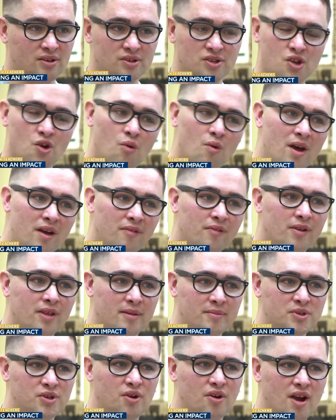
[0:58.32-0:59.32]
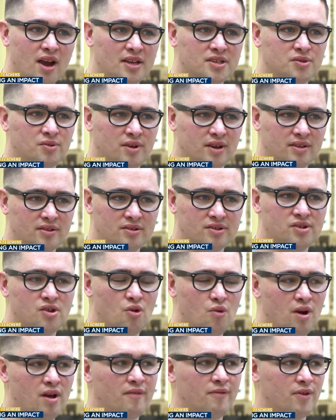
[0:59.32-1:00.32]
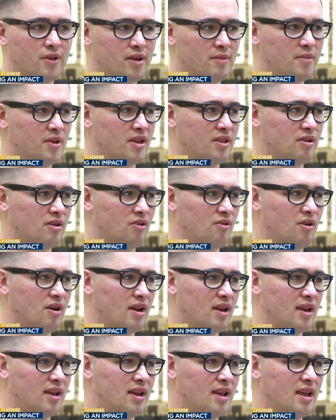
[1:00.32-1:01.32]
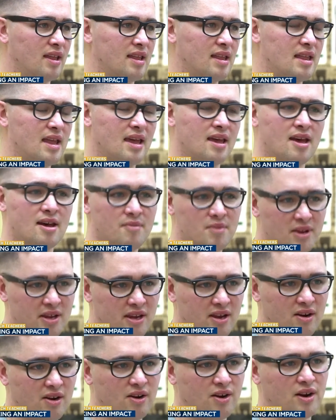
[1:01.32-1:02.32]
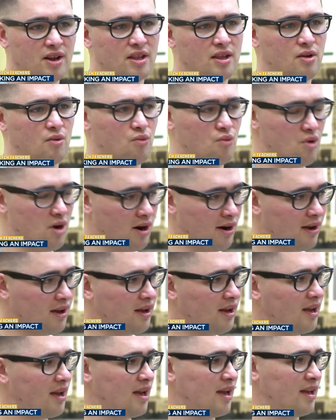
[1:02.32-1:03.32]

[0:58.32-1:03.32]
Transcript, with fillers: and there's no way for them to graduate. There's no way for them to get their credit. And then they come in here and they work